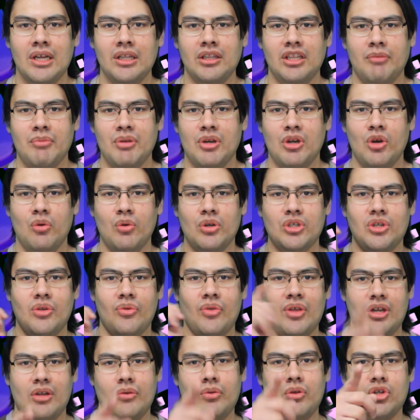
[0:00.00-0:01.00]
Let me know what you
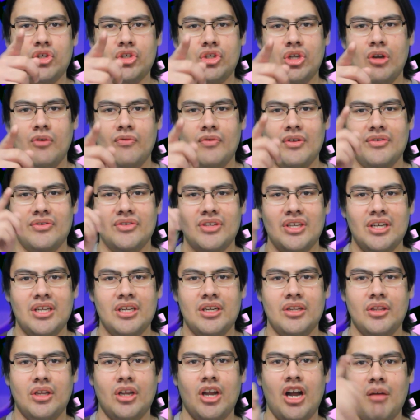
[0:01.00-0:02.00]
think of the show if you've seen
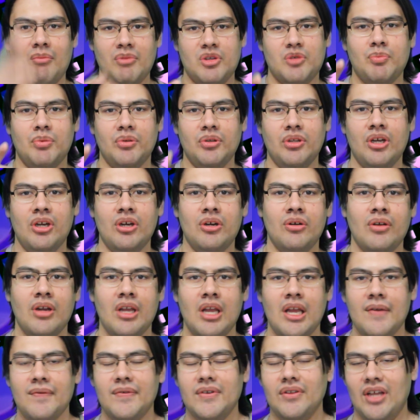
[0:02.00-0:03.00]
it in the comments below.
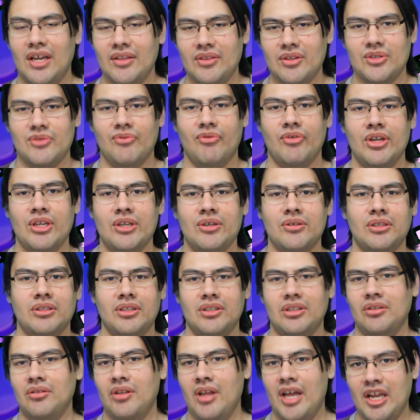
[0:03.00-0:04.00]
If you like this video,
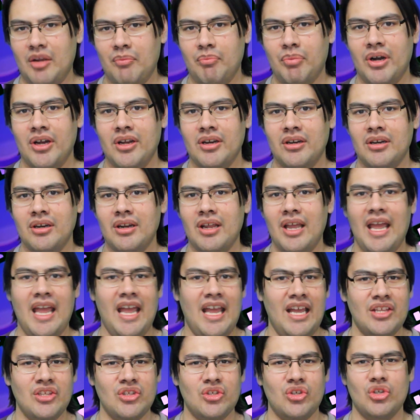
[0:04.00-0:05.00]
click the like button
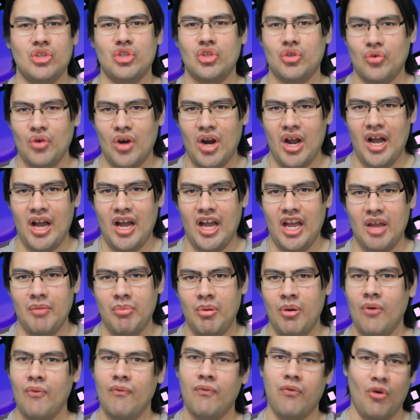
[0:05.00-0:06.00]
and
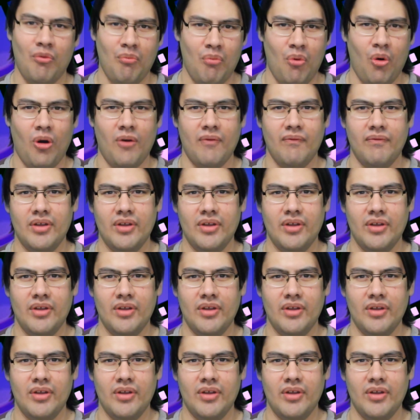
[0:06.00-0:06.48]
subscribe for more